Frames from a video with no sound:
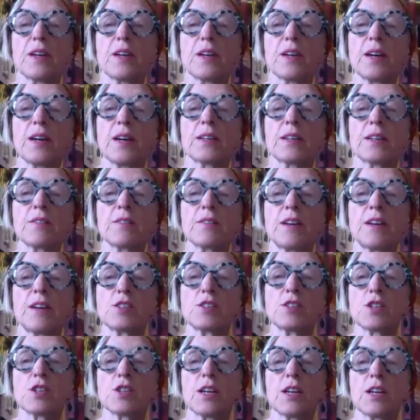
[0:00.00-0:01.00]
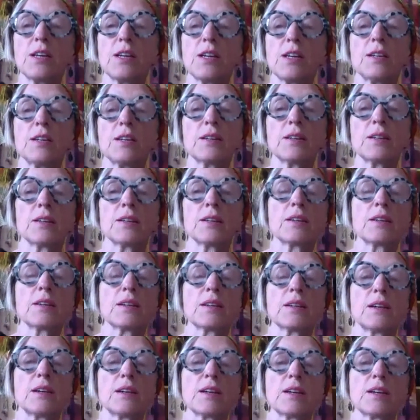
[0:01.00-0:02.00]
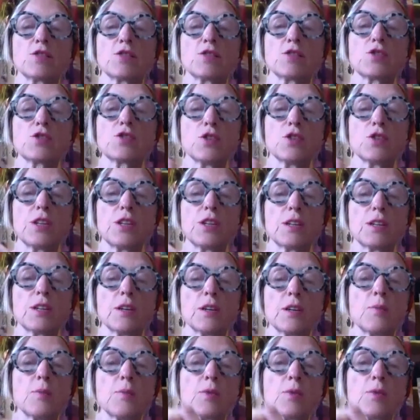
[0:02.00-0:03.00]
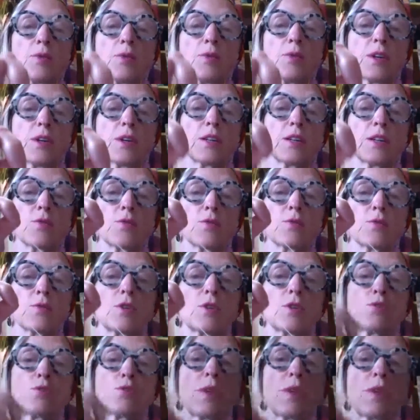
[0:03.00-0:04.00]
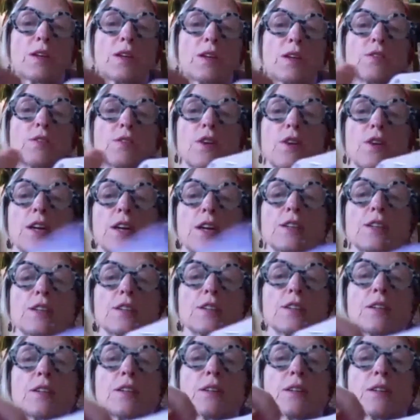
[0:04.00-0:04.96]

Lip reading: and eventually it'll join it up when I don't lose my thread